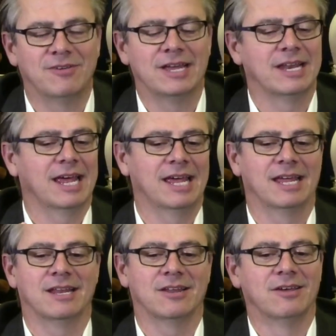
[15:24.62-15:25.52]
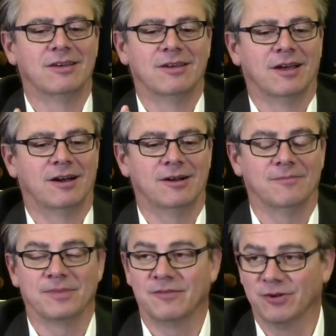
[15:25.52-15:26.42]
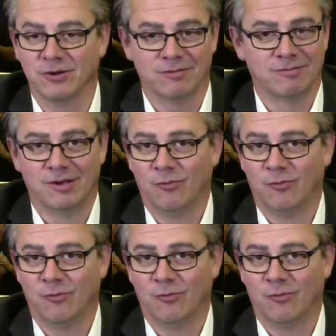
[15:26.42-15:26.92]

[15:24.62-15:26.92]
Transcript: event, and if you're